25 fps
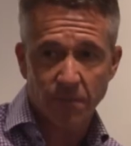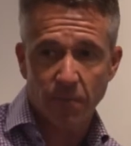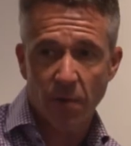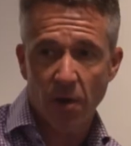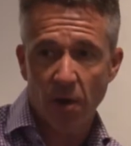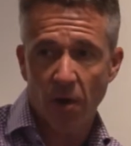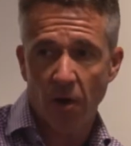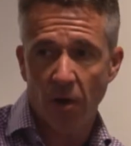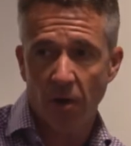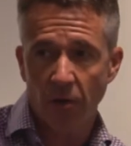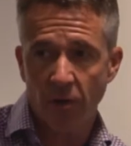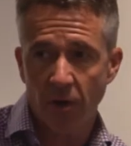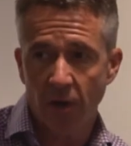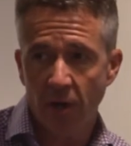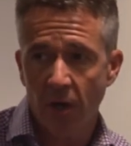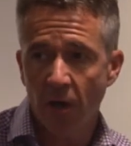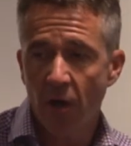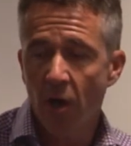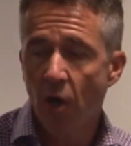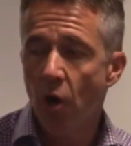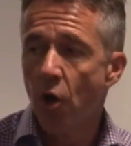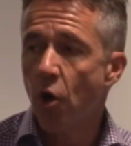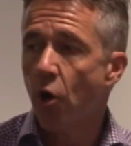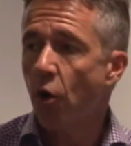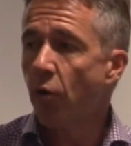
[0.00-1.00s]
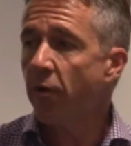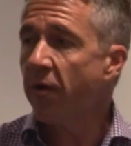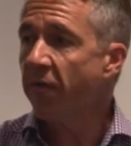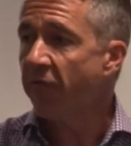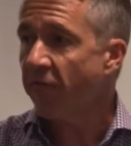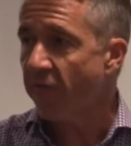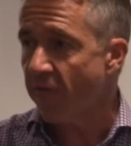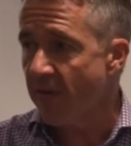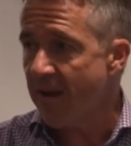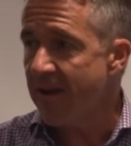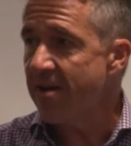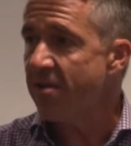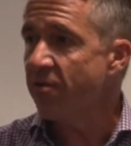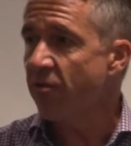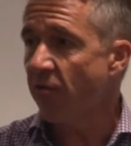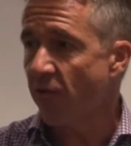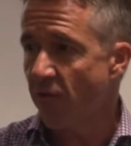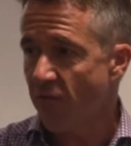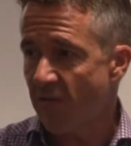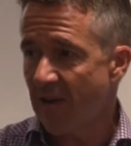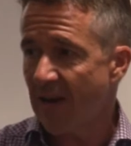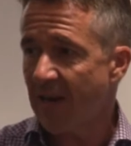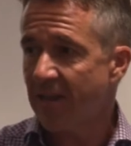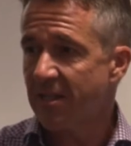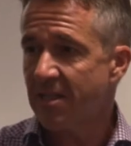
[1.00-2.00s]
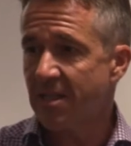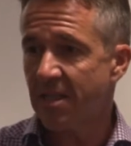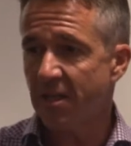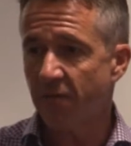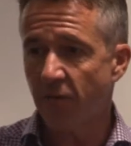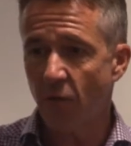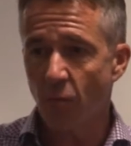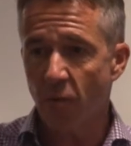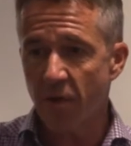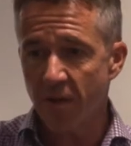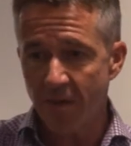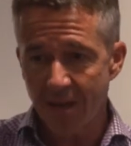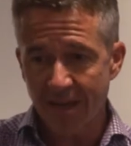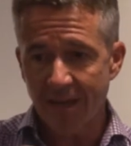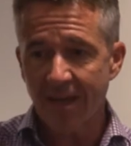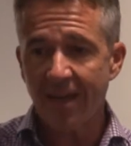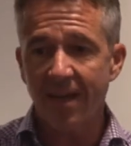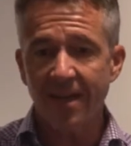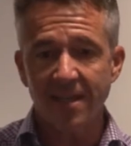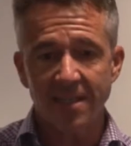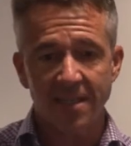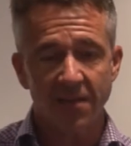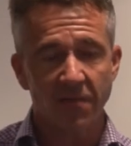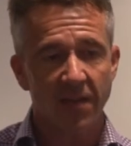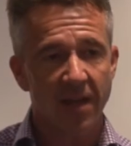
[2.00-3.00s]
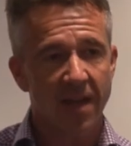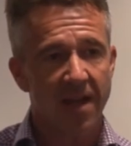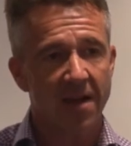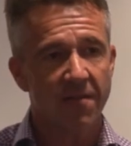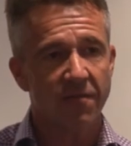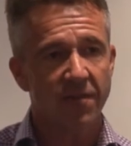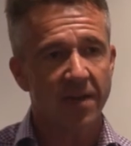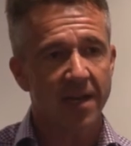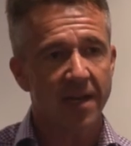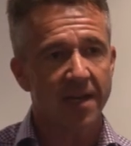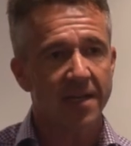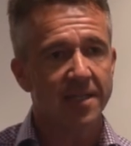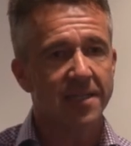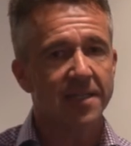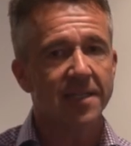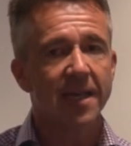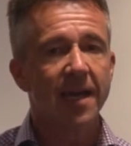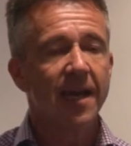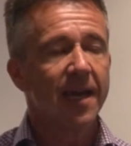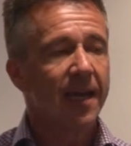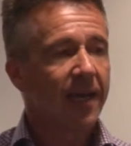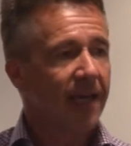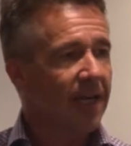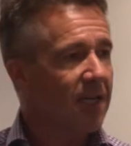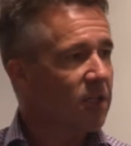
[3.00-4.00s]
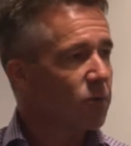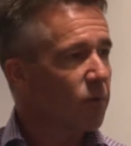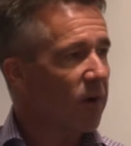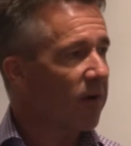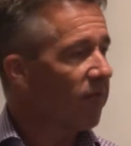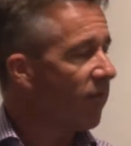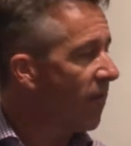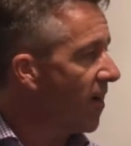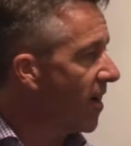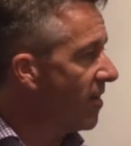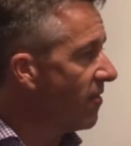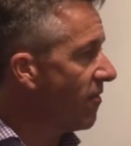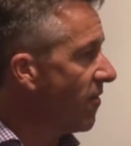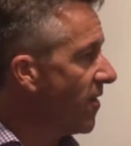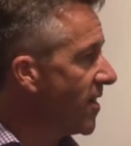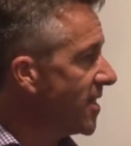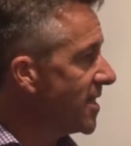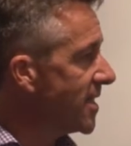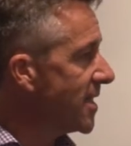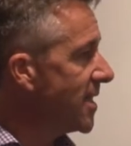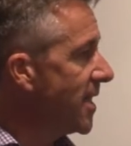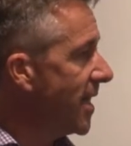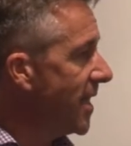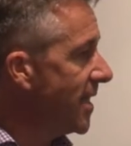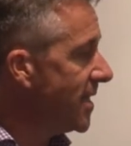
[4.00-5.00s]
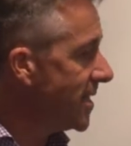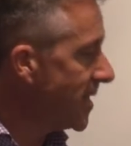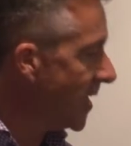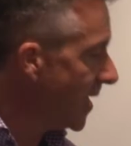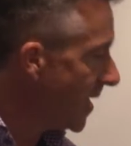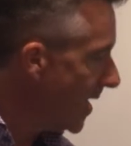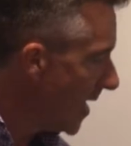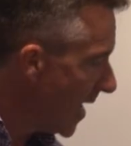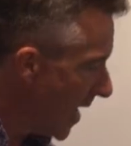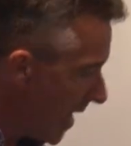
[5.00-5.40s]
partner or a friend or a relative or one of their kids if they have kids. Here's what I find fascinating.